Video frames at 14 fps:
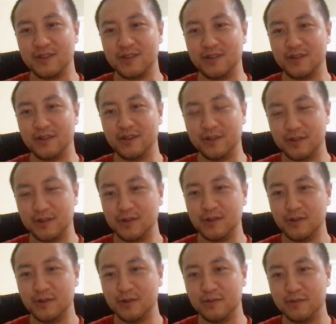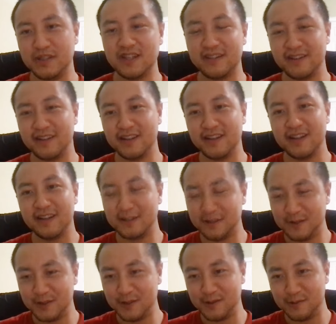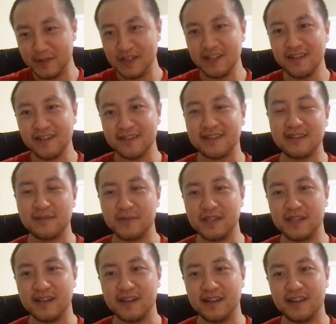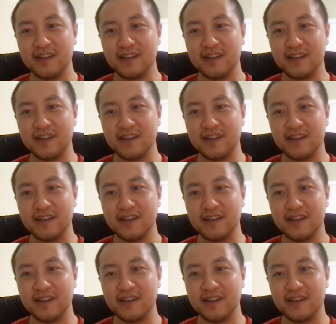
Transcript: do two machine learning system design.